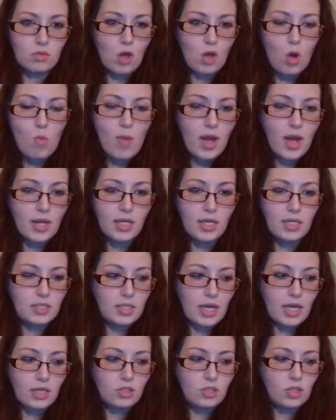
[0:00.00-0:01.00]
coal mining
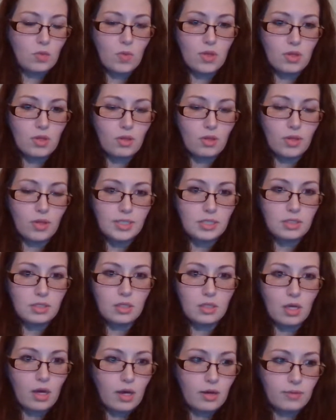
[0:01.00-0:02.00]
is actually one of the
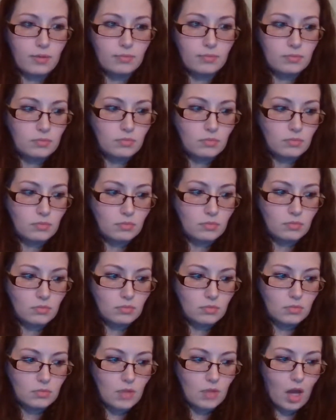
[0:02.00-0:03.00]
least
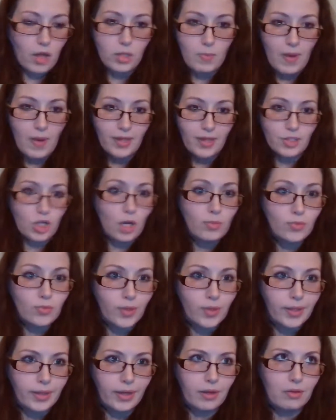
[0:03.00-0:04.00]
occupied jobs
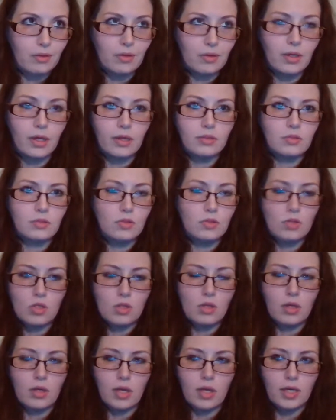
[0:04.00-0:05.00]
right now.
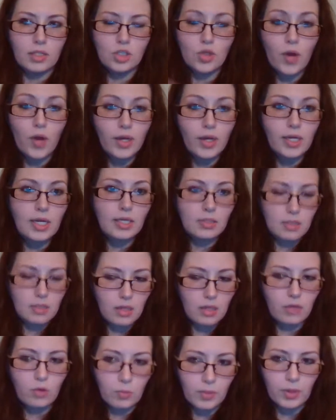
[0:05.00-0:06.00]
Trucking is
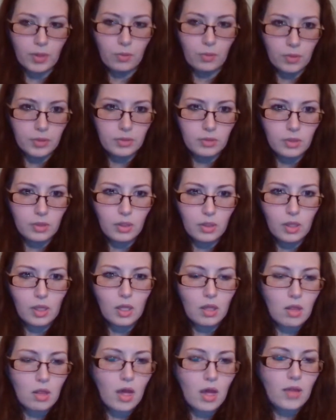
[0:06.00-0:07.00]
another big one.
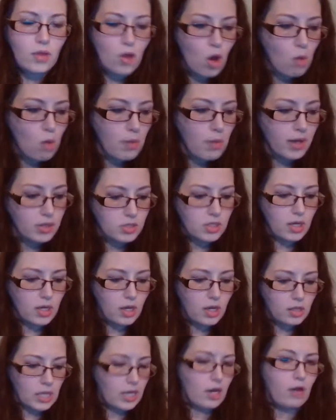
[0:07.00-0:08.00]
A lot of the coal miners that
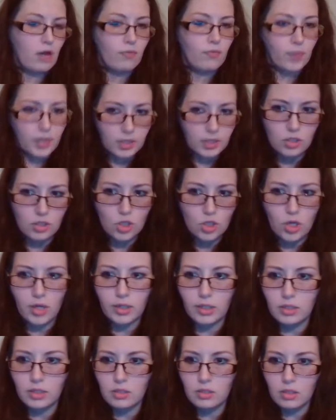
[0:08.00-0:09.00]
got laid off went into
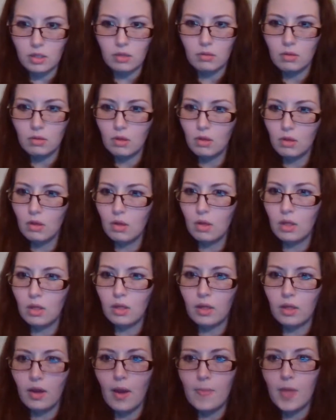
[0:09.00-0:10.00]
trucking. So,
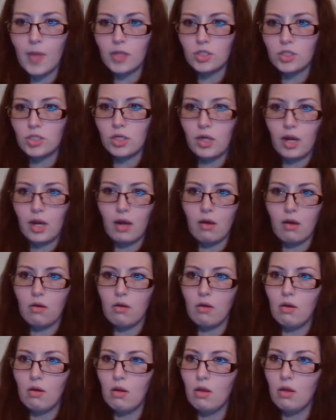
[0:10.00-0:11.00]
I'm not sure
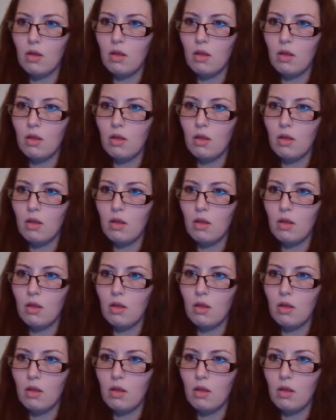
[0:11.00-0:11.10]
how.